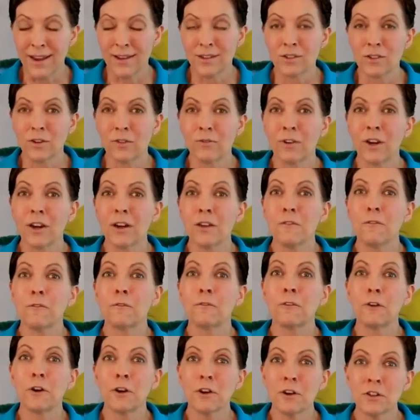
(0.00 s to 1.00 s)
And so very
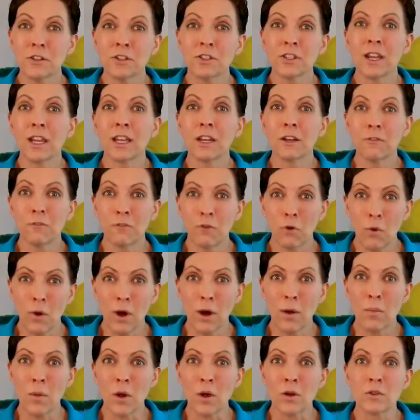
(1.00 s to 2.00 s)
first and
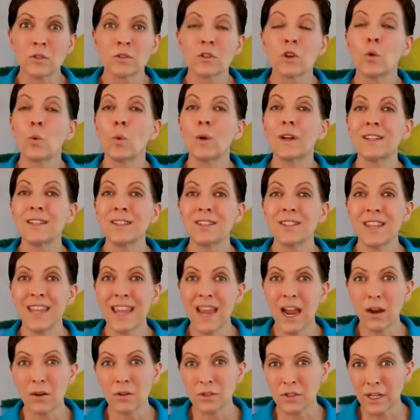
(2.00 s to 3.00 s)
foremost, what does
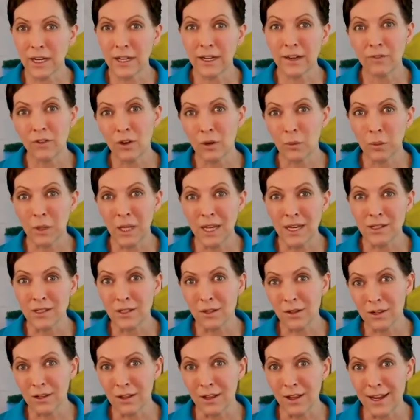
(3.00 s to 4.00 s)
the outside of your
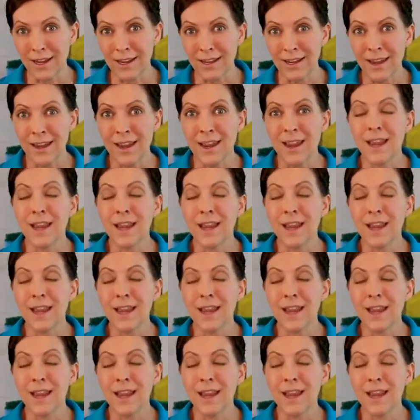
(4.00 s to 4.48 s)
place look like?